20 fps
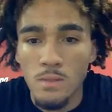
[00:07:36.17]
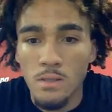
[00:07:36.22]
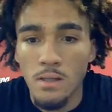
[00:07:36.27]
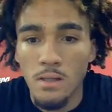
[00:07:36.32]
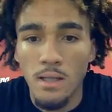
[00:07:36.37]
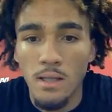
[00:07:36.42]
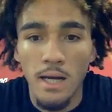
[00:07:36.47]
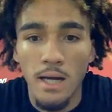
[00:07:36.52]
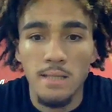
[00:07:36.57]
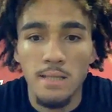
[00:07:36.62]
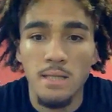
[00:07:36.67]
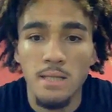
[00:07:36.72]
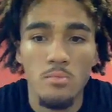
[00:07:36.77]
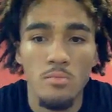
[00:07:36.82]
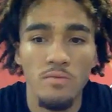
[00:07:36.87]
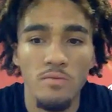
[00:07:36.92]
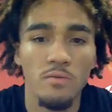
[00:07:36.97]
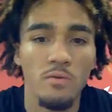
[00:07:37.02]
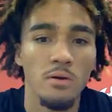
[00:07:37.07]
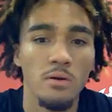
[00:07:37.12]
Like I
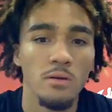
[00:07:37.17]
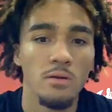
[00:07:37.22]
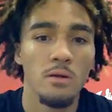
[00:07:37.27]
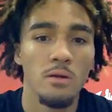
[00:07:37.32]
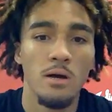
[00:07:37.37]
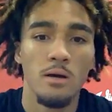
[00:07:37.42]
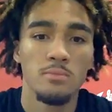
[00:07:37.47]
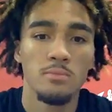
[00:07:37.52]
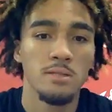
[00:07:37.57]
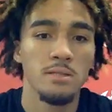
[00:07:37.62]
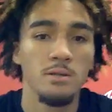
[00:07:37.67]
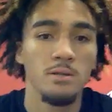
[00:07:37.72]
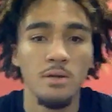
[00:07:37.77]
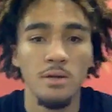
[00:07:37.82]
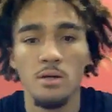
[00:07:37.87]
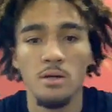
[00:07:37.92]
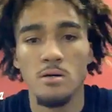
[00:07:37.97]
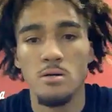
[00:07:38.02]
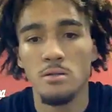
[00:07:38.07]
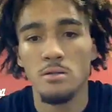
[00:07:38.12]
said before, you know, I'm still
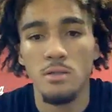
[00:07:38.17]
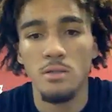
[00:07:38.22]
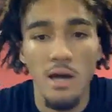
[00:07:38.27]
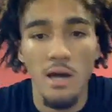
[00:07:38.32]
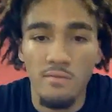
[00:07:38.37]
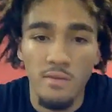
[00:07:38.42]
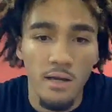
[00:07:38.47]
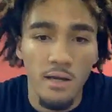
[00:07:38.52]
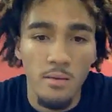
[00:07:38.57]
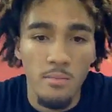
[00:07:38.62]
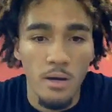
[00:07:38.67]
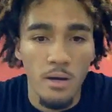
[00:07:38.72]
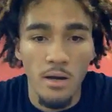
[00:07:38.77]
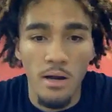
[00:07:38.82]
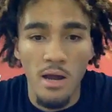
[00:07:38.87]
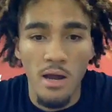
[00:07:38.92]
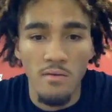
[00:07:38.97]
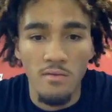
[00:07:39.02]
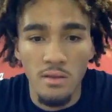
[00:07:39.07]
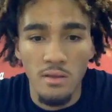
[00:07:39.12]
young, so I have to get
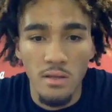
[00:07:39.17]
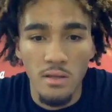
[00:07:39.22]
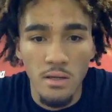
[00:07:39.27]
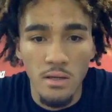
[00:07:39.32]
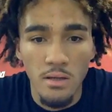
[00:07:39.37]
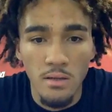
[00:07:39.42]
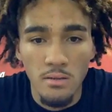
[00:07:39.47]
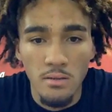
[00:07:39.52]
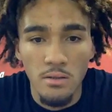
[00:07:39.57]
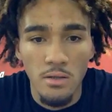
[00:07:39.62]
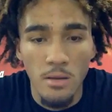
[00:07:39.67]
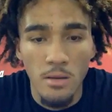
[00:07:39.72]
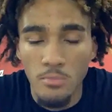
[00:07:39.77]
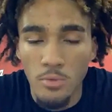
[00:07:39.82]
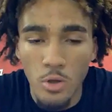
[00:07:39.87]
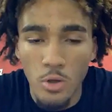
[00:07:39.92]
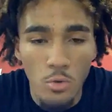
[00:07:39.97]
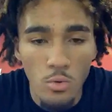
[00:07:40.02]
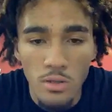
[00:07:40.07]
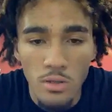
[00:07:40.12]
better at everything. You know, I'm
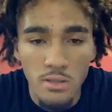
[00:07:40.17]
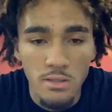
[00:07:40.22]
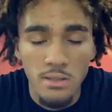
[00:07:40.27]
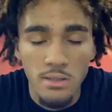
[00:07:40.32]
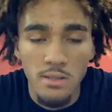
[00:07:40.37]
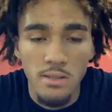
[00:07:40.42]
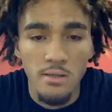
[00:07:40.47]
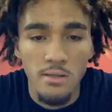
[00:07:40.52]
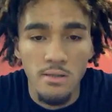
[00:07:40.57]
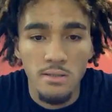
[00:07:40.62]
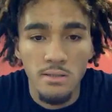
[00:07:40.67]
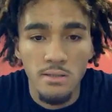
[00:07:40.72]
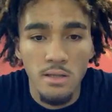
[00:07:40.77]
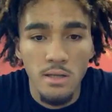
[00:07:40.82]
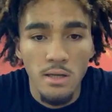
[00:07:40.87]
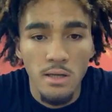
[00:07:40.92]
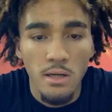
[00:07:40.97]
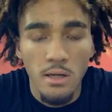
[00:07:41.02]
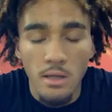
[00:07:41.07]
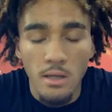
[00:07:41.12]
nowhere as near as,
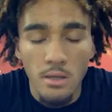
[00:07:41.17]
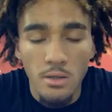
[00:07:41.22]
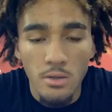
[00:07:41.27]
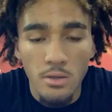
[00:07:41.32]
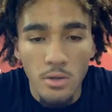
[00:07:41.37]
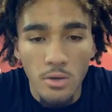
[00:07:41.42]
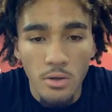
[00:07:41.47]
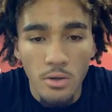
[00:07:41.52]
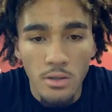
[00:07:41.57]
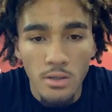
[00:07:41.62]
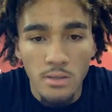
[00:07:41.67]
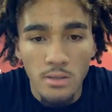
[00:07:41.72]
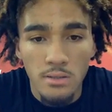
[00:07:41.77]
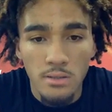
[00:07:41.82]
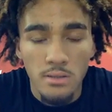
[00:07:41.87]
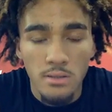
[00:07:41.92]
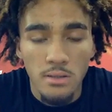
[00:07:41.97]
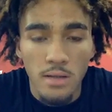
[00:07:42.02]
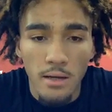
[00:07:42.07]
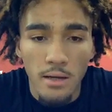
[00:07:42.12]
you know, good
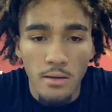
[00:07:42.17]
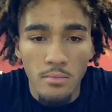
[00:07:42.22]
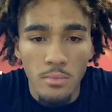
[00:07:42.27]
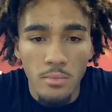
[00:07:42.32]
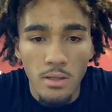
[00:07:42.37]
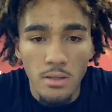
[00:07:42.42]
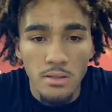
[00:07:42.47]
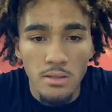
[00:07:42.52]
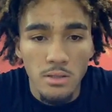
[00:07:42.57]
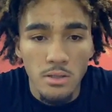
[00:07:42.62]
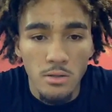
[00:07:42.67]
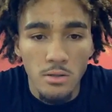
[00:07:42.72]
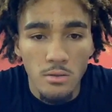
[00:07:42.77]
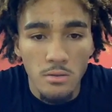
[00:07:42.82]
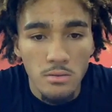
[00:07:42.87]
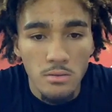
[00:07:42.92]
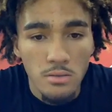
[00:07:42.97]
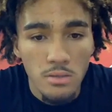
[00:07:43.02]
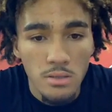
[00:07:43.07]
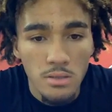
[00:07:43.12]
as I can be. So
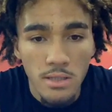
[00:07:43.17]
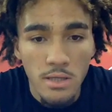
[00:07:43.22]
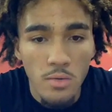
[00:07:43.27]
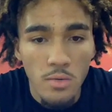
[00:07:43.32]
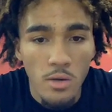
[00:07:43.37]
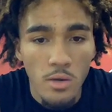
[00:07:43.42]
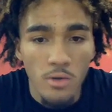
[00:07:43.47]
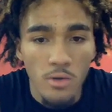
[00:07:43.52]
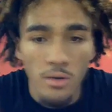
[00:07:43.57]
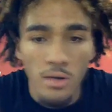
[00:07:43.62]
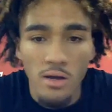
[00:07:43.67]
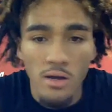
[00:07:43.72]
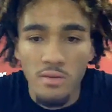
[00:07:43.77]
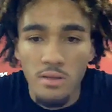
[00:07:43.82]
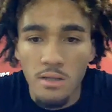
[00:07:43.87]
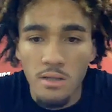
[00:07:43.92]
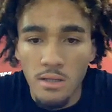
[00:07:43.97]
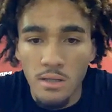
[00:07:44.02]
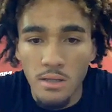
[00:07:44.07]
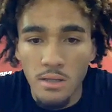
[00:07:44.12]
just keep working on
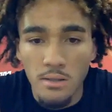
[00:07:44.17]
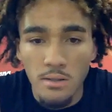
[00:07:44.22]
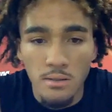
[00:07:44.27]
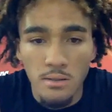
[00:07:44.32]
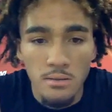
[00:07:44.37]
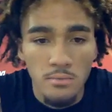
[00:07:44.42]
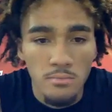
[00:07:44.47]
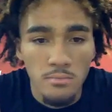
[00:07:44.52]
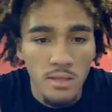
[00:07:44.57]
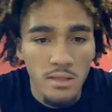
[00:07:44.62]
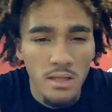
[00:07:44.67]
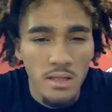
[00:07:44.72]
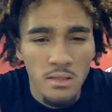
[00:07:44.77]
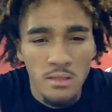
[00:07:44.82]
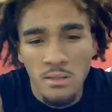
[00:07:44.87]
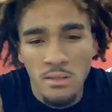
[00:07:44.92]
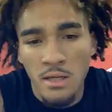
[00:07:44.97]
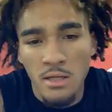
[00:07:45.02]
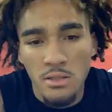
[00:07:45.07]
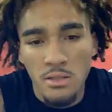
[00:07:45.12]
everything. I think
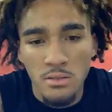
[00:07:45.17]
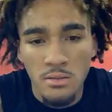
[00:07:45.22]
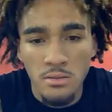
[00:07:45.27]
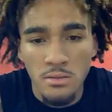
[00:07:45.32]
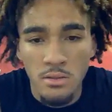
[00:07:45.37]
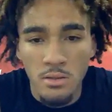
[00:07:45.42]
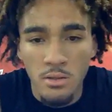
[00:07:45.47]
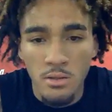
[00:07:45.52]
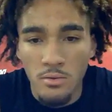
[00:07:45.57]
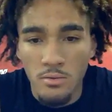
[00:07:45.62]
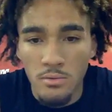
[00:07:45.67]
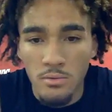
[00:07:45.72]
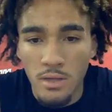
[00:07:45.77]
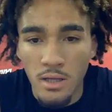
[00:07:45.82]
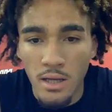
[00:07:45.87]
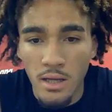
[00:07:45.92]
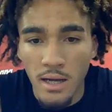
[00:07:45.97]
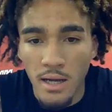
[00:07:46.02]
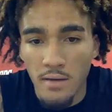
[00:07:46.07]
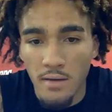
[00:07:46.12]
the next, you know,
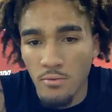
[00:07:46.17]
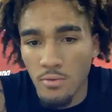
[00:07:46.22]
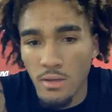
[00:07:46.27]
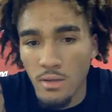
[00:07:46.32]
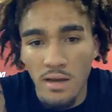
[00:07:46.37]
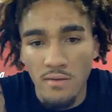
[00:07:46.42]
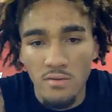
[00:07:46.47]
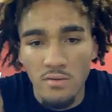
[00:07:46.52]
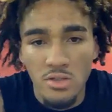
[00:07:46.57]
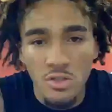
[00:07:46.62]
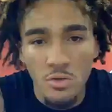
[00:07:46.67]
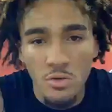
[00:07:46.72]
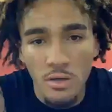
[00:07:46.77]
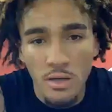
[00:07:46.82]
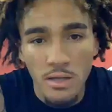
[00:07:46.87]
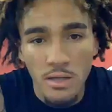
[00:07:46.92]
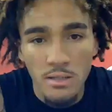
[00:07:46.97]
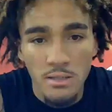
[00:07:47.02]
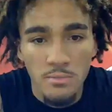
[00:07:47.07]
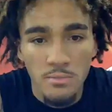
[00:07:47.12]
thing I really have to
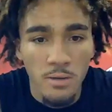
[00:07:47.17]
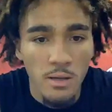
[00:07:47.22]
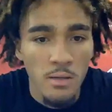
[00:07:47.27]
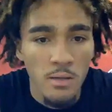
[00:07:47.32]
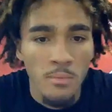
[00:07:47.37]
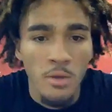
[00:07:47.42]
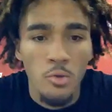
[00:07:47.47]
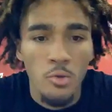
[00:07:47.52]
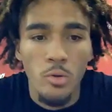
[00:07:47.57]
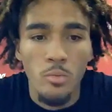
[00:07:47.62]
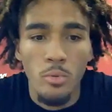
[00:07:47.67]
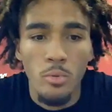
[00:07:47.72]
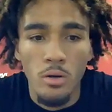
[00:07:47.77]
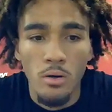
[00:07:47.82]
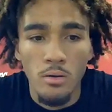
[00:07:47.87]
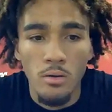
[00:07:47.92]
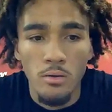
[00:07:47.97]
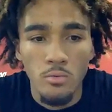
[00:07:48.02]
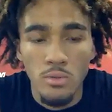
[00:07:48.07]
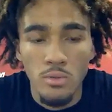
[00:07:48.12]
showcase is probably my three
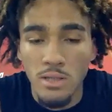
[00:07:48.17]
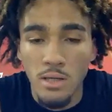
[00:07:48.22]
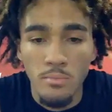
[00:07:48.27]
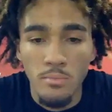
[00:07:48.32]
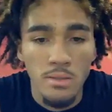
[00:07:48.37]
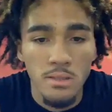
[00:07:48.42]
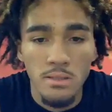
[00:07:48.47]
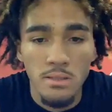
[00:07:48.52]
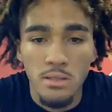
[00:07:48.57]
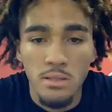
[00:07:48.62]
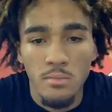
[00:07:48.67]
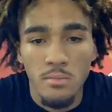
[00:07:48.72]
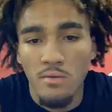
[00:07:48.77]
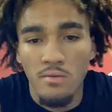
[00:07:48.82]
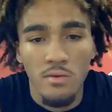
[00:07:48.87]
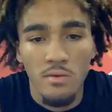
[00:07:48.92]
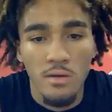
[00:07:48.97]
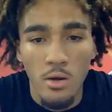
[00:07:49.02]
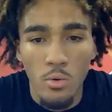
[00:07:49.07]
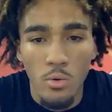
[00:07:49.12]
ball, which I'm in the gym
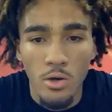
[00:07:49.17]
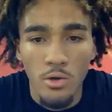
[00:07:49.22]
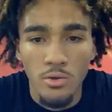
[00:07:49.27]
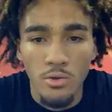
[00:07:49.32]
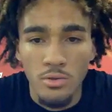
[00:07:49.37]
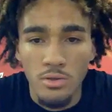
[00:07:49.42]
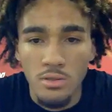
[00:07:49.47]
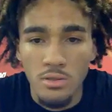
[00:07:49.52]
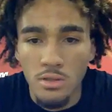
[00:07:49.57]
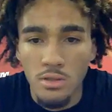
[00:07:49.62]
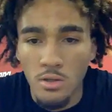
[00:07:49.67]
every day working on it.